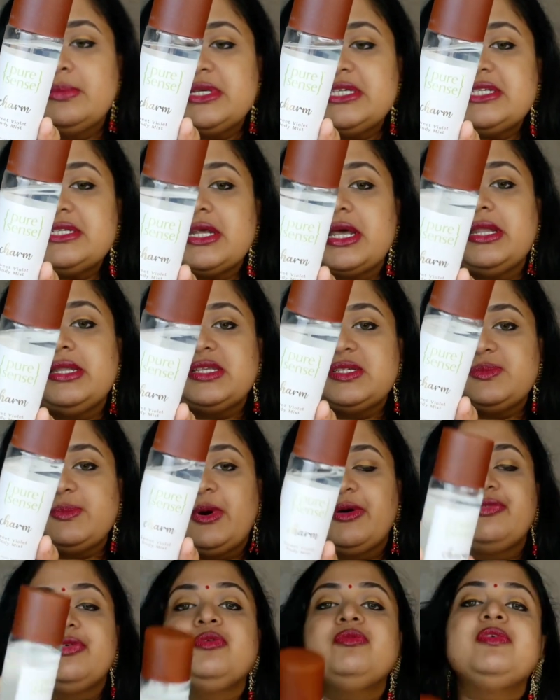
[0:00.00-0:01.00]
mist in this
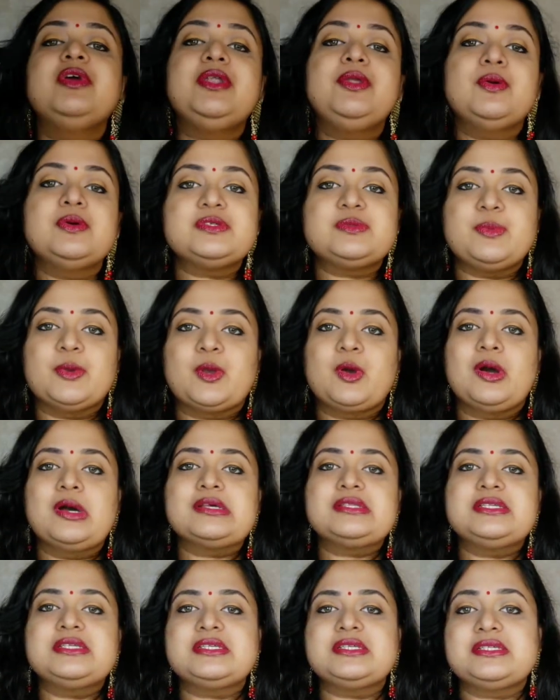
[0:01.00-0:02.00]
perfume video is
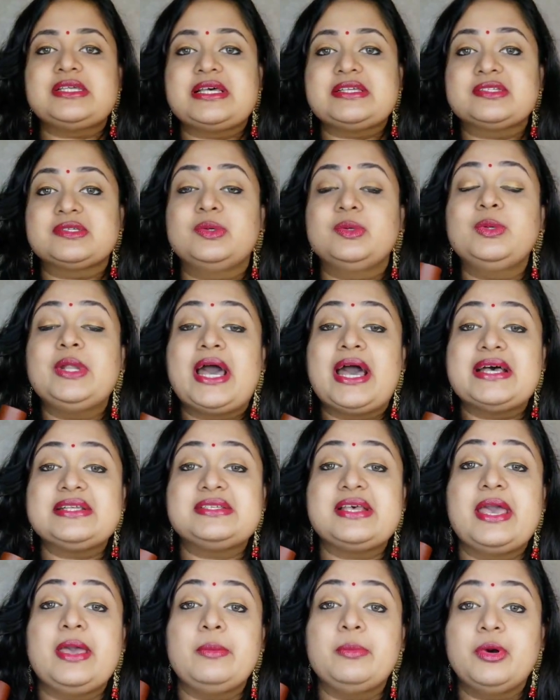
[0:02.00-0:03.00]
because this is as good
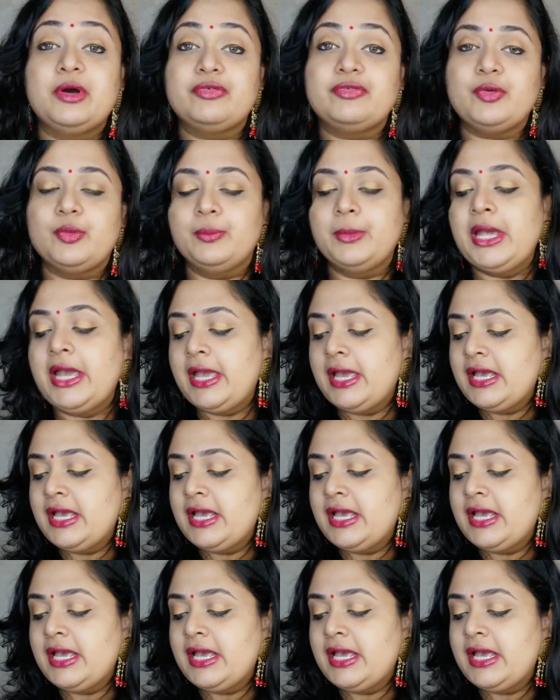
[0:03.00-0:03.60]
as a perfume.